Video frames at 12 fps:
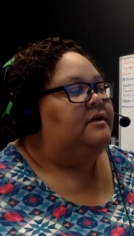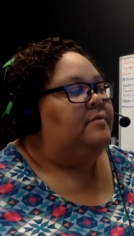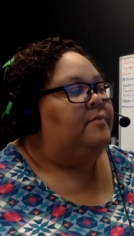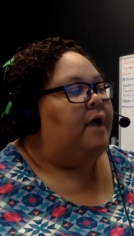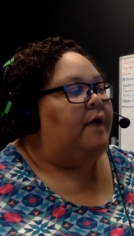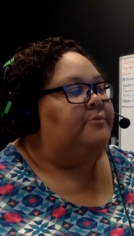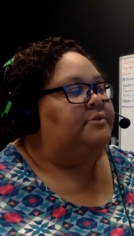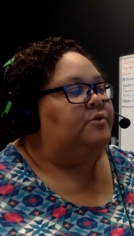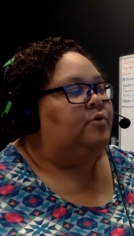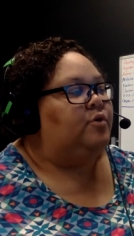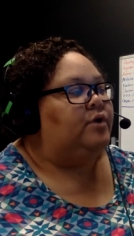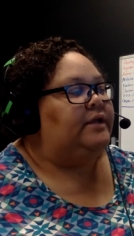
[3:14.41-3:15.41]
popped
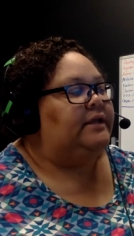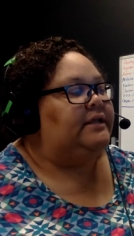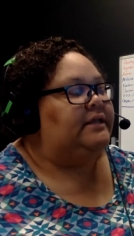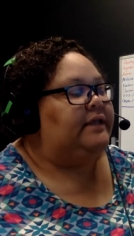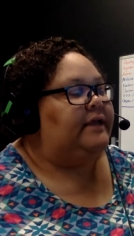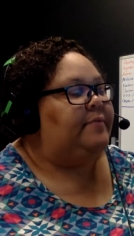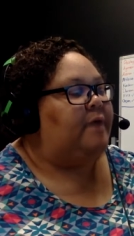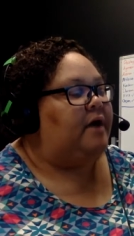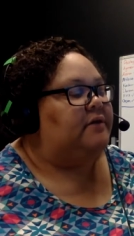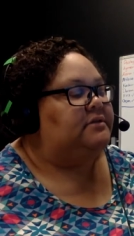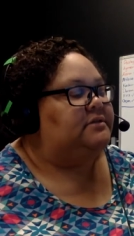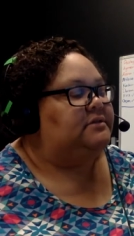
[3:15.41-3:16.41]
corn in clay
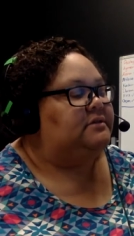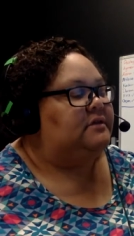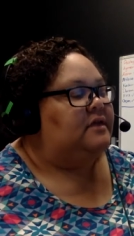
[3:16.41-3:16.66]
pots.